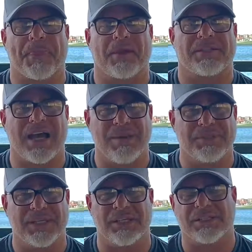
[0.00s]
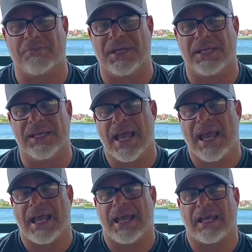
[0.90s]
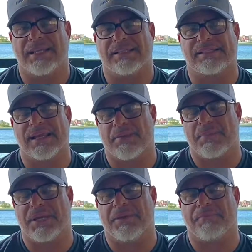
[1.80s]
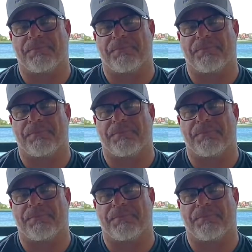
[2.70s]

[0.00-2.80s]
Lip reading: typed in to me and sent me